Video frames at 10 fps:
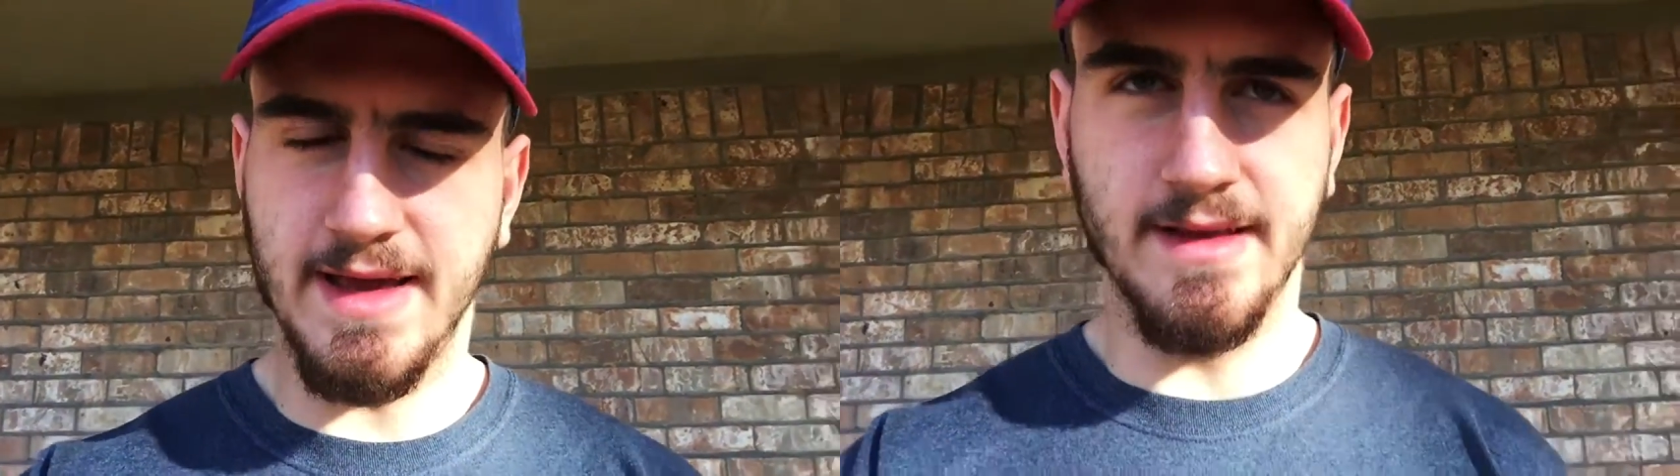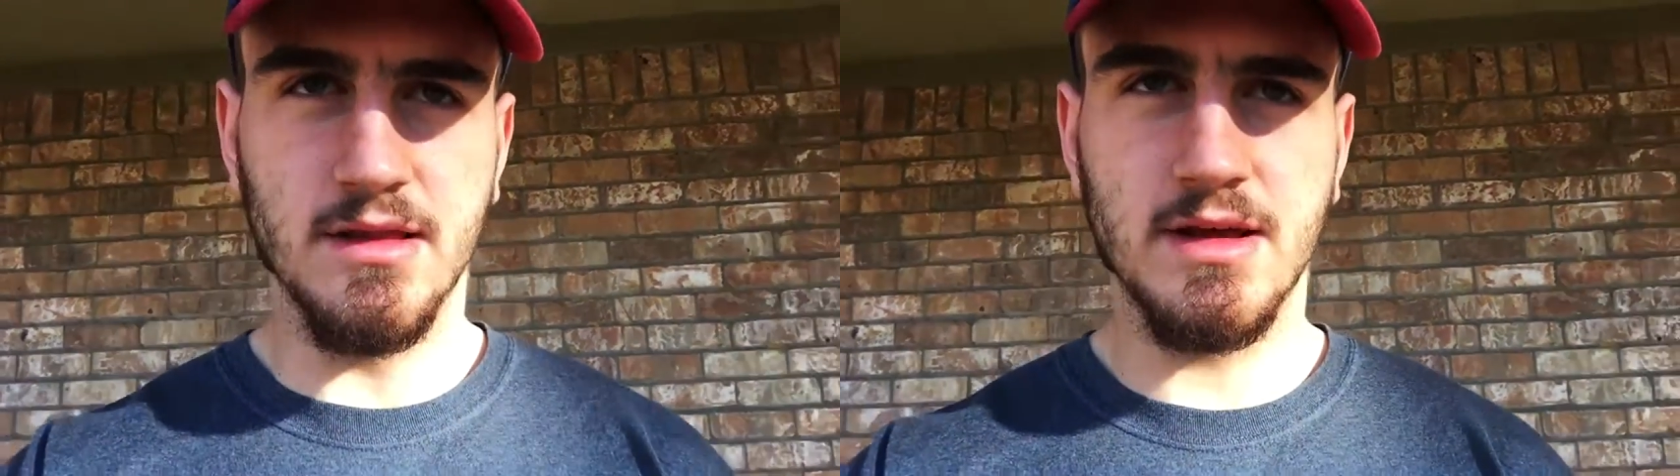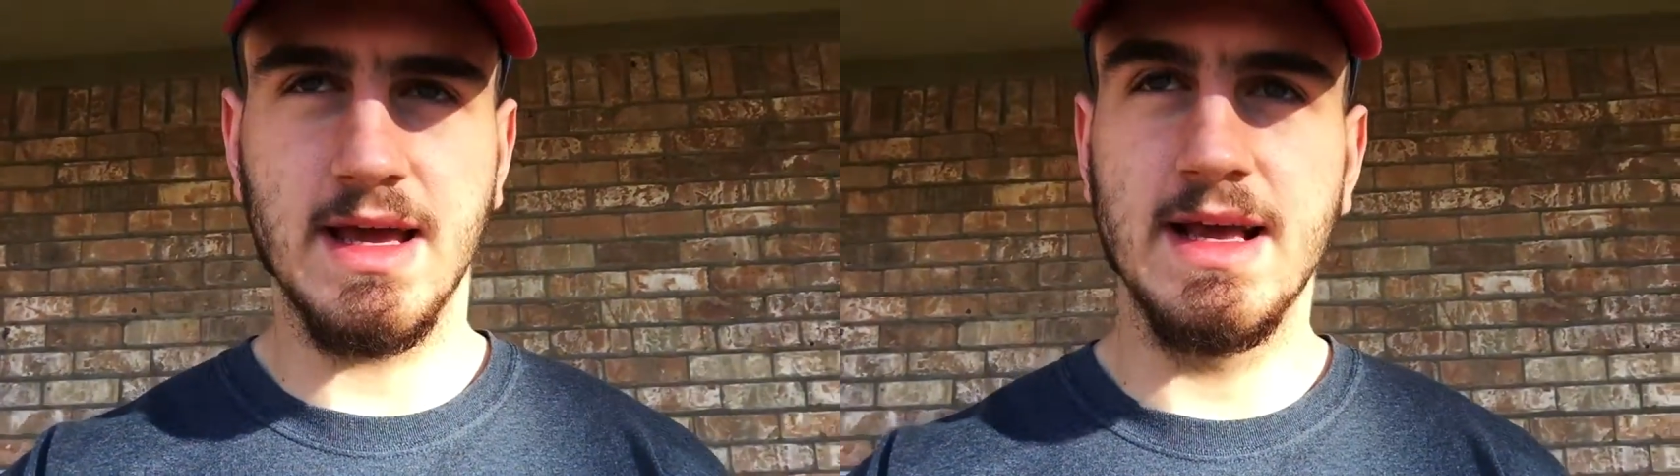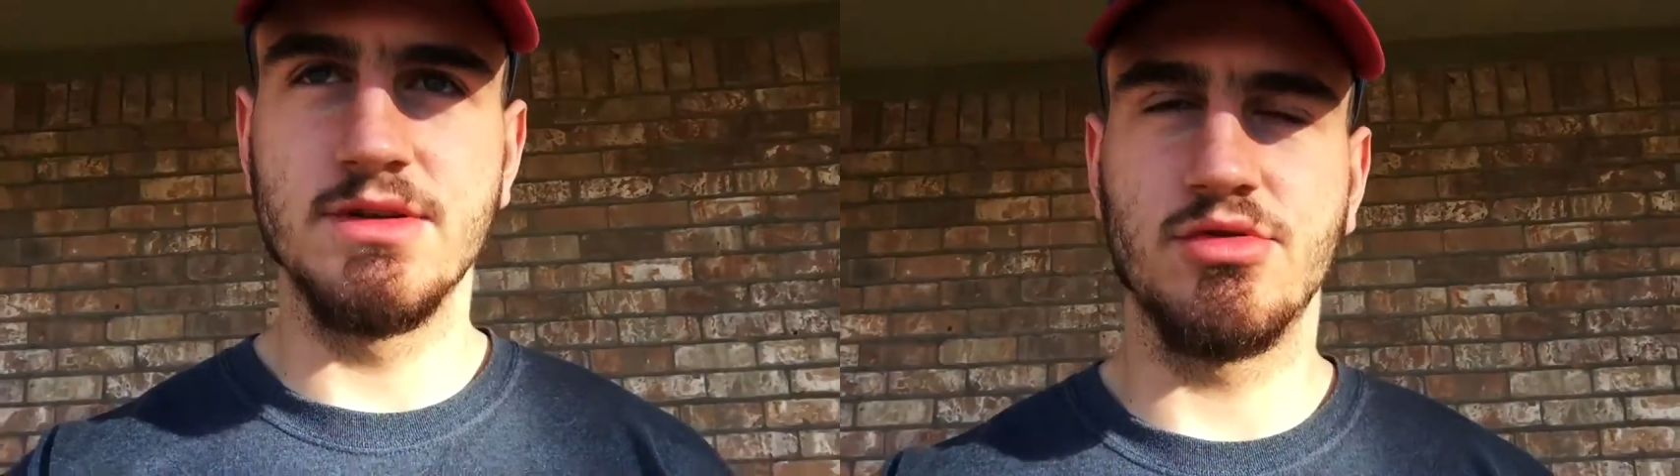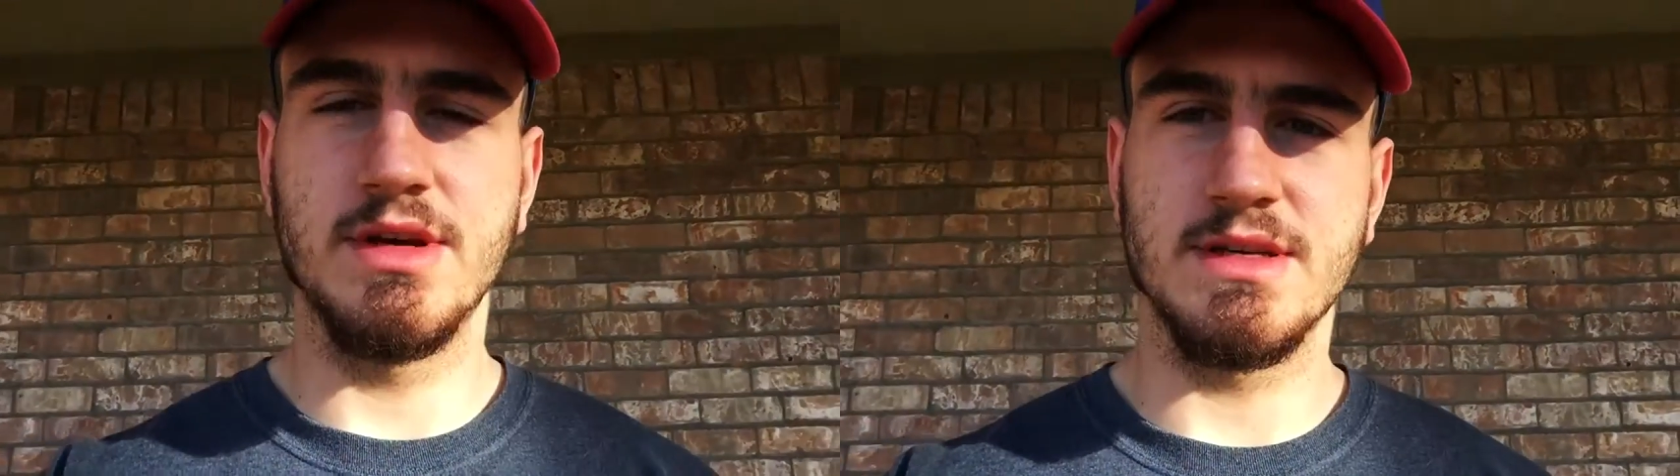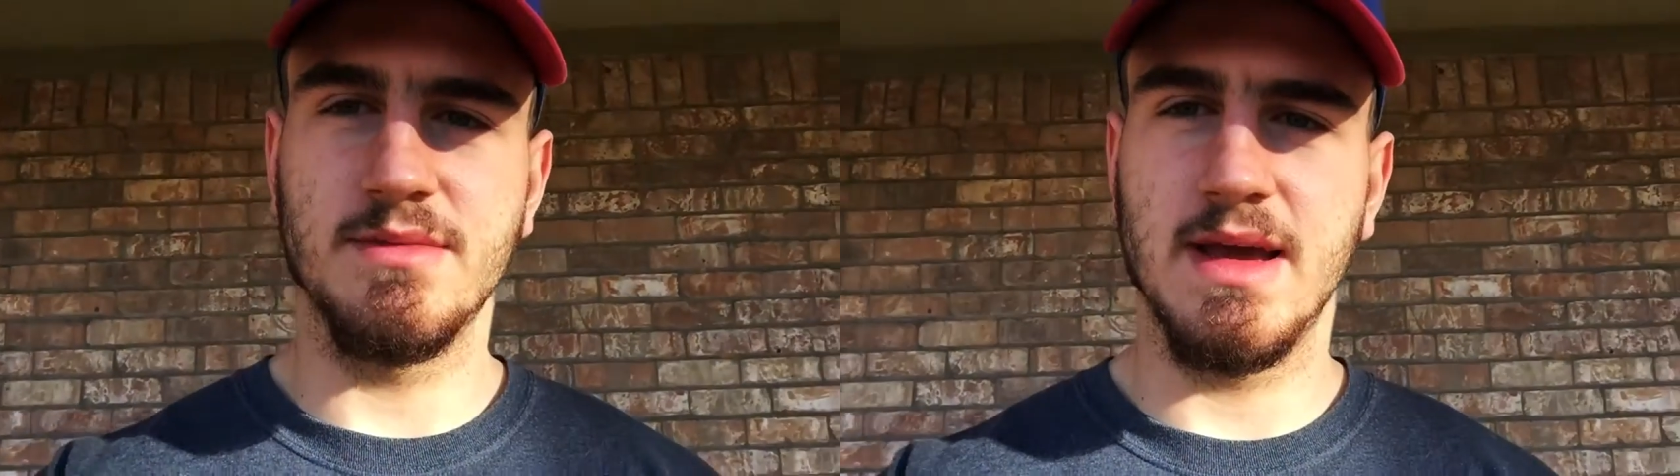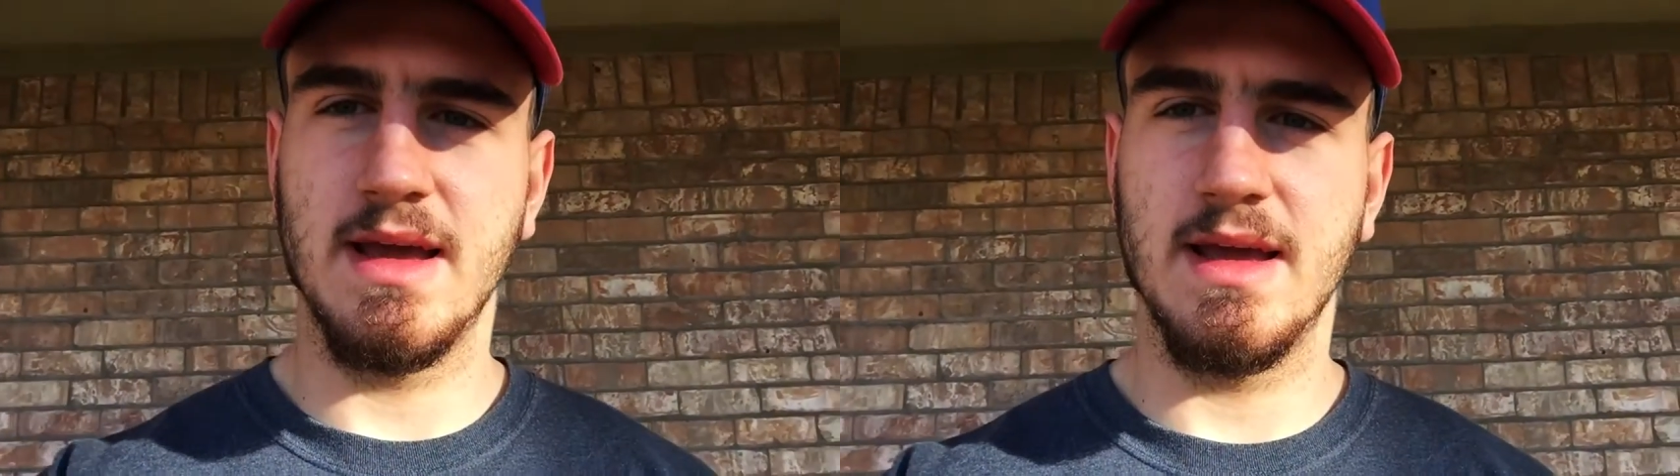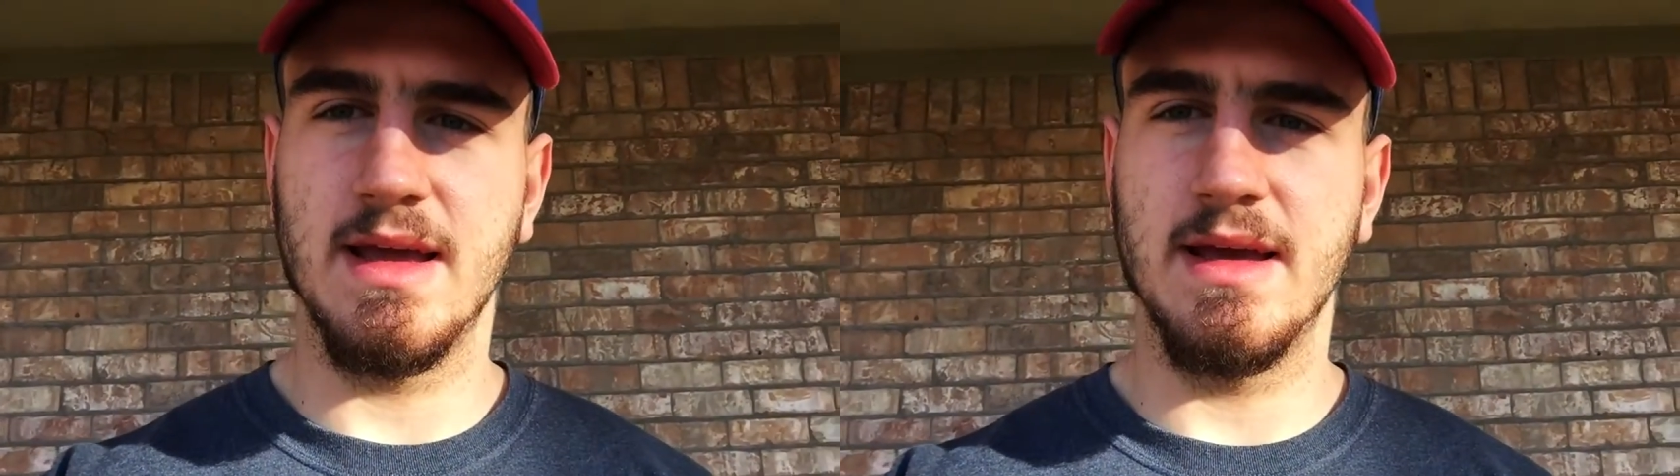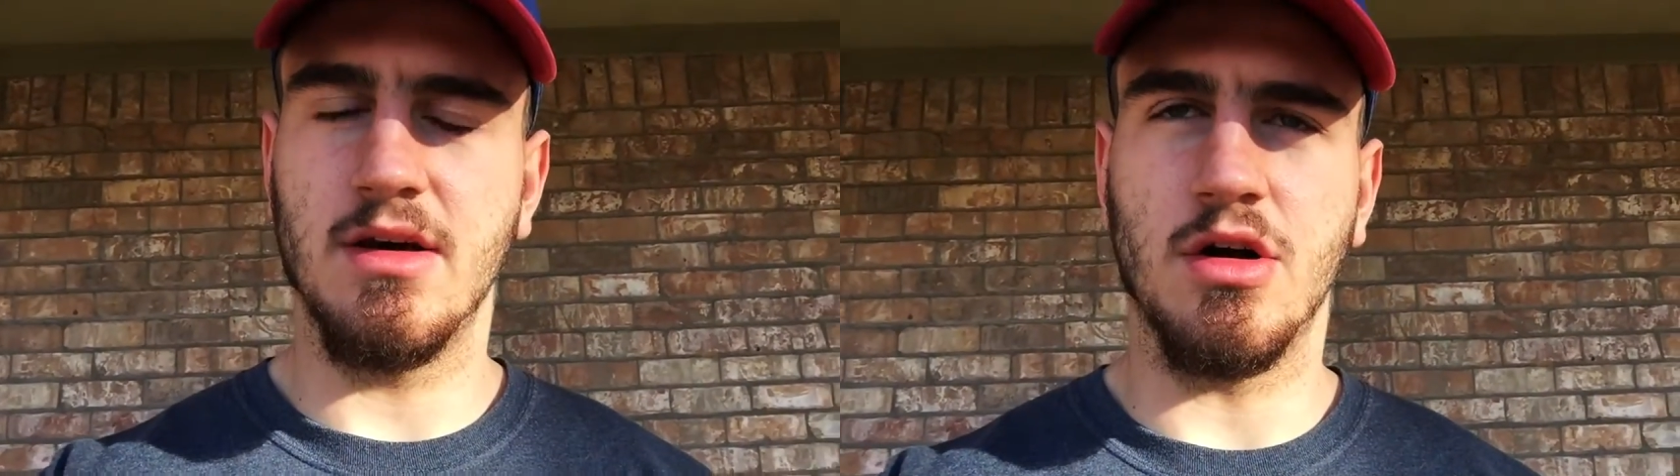and look at his resume at uh,